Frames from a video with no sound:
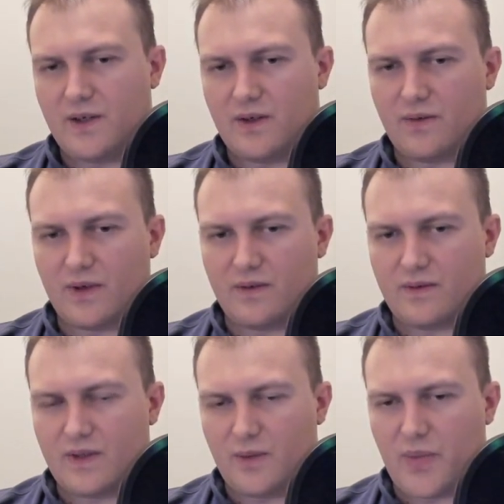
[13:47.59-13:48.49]
your
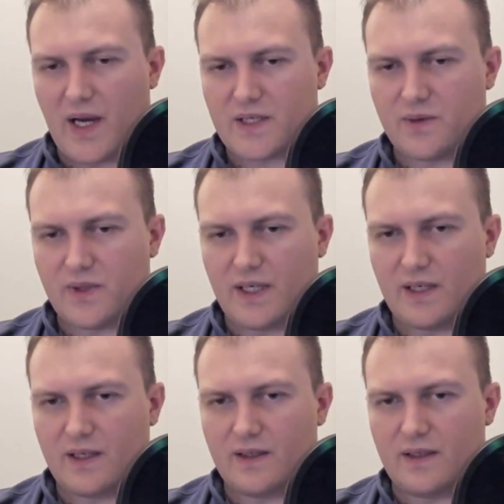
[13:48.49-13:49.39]
password
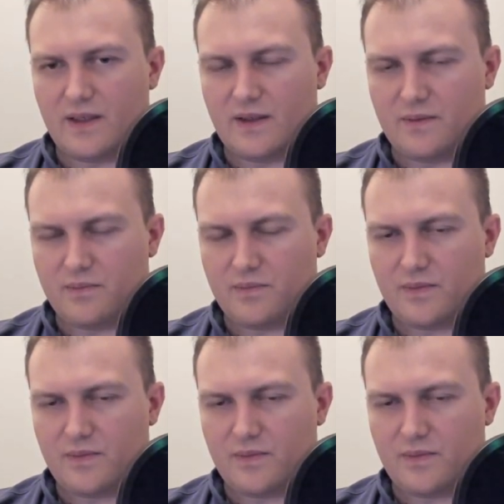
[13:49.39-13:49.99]
here,